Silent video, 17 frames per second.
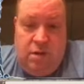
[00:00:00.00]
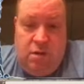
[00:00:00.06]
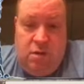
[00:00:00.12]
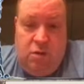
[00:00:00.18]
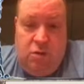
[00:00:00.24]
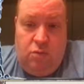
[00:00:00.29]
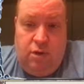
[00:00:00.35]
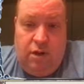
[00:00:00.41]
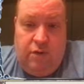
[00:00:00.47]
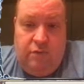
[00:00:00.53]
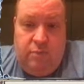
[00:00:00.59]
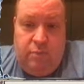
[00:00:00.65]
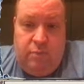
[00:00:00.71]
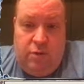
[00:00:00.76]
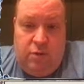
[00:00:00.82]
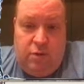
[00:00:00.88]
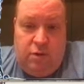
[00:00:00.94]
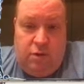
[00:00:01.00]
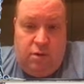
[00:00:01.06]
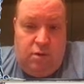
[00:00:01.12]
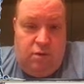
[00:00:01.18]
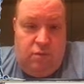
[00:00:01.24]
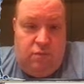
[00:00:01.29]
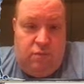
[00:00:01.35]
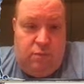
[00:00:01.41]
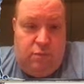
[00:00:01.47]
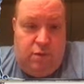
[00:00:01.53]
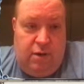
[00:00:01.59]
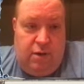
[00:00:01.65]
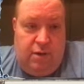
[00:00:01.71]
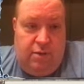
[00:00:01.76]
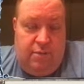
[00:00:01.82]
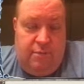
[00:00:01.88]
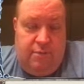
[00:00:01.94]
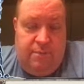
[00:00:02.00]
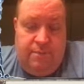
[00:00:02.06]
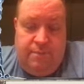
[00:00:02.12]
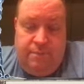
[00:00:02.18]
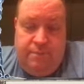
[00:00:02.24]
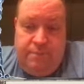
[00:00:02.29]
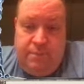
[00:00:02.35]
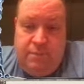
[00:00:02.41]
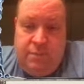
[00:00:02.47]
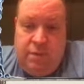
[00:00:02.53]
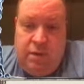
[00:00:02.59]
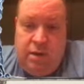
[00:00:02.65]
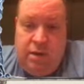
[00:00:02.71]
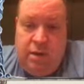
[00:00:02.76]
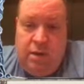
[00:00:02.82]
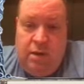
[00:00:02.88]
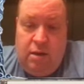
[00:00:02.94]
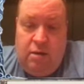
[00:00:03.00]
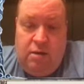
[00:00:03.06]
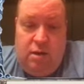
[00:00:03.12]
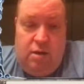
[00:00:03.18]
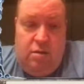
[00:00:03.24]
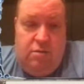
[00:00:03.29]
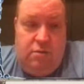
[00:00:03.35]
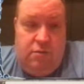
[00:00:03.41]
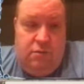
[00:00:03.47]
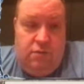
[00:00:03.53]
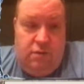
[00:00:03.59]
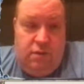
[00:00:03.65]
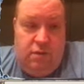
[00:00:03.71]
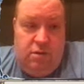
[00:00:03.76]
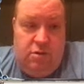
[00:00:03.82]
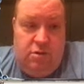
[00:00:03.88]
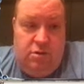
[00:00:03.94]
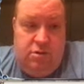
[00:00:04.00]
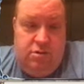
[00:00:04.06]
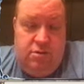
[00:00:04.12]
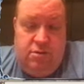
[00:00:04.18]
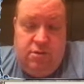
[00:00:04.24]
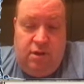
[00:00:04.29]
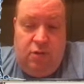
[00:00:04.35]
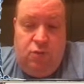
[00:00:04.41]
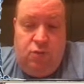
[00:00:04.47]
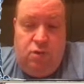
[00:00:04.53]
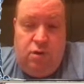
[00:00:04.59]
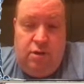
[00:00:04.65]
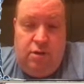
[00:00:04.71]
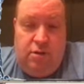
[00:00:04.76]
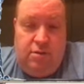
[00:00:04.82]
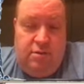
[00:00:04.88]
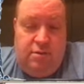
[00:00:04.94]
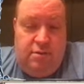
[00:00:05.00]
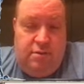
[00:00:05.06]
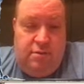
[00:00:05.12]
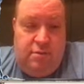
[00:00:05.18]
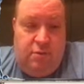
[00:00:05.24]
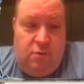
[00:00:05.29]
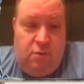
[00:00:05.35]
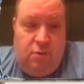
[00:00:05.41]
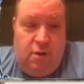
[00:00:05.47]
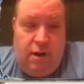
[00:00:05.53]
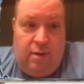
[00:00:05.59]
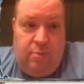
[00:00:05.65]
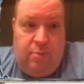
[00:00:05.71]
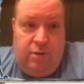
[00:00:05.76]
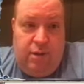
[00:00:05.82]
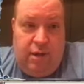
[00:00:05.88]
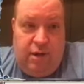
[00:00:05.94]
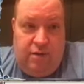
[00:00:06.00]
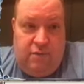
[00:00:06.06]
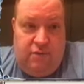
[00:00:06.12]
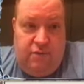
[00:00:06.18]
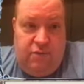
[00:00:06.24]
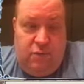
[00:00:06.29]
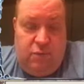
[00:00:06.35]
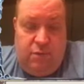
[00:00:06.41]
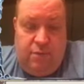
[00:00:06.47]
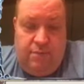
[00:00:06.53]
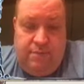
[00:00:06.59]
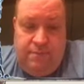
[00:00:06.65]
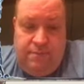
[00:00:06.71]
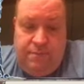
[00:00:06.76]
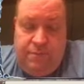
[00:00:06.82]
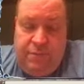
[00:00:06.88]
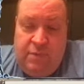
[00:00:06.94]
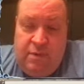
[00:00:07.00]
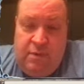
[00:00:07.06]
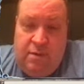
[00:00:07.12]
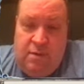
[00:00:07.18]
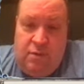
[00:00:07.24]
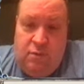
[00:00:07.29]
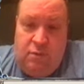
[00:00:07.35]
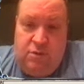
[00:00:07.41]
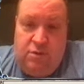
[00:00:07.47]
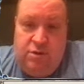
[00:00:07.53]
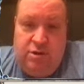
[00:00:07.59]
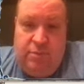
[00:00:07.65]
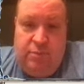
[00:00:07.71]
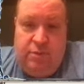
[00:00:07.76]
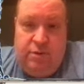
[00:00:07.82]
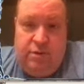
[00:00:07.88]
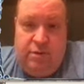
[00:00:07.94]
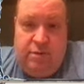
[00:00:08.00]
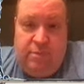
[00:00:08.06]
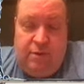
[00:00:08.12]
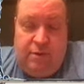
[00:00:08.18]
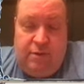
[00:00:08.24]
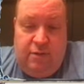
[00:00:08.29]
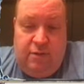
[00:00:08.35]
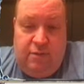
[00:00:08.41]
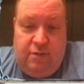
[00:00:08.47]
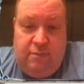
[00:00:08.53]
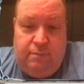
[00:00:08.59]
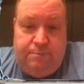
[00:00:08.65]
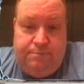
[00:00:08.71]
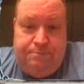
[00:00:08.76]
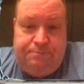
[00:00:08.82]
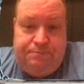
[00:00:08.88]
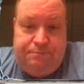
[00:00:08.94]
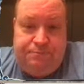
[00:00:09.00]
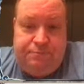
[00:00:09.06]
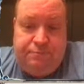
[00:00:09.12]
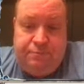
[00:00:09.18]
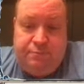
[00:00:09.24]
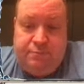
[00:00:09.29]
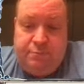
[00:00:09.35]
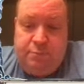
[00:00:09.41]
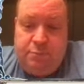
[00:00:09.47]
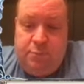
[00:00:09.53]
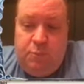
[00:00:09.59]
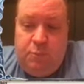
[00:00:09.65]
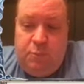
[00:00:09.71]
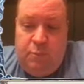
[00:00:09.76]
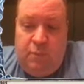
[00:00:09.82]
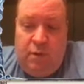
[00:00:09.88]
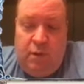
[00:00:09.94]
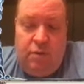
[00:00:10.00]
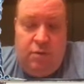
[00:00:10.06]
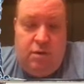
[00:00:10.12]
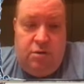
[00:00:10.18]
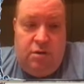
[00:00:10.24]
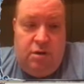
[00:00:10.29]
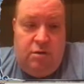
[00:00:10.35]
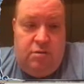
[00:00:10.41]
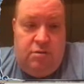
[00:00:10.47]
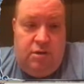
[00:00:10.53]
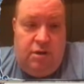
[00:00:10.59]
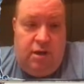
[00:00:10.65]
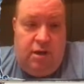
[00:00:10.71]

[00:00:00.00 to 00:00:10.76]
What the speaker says: or they're going to have to burn a card from their hand. Neither of which they wanted or had planned for, which typically means their turn's going to